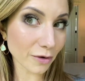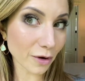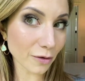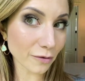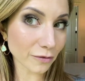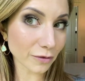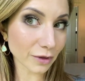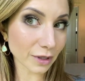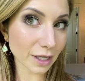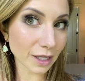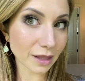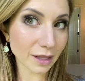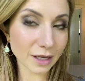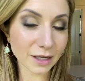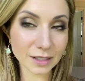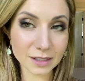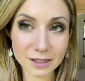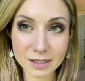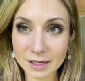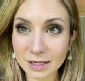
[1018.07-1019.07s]
Hopefully
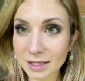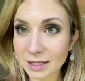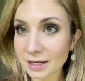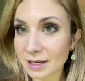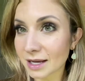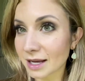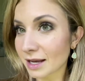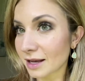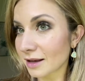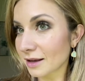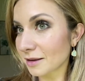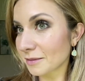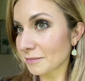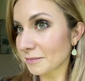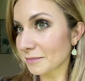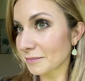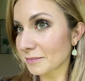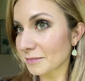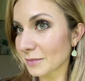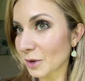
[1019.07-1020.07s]
things,
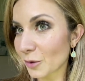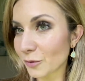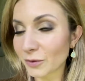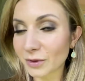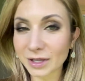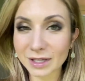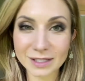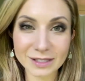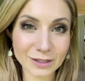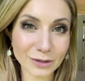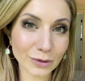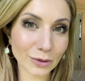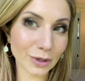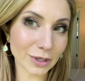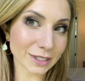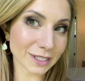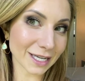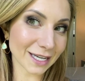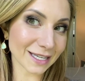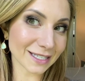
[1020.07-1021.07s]
hopefully it still
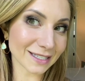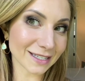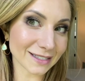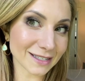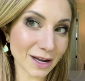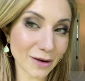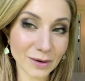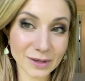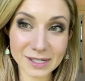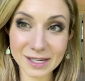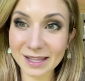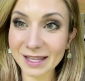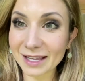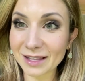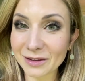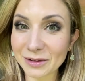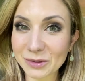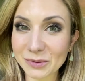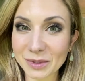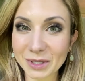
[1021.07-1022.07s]
looks like it does now, because I think it
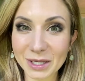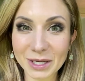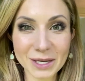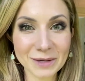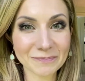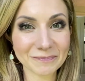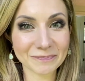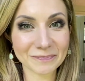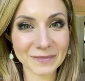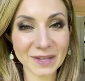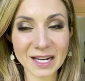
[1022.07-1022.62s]
looks really good.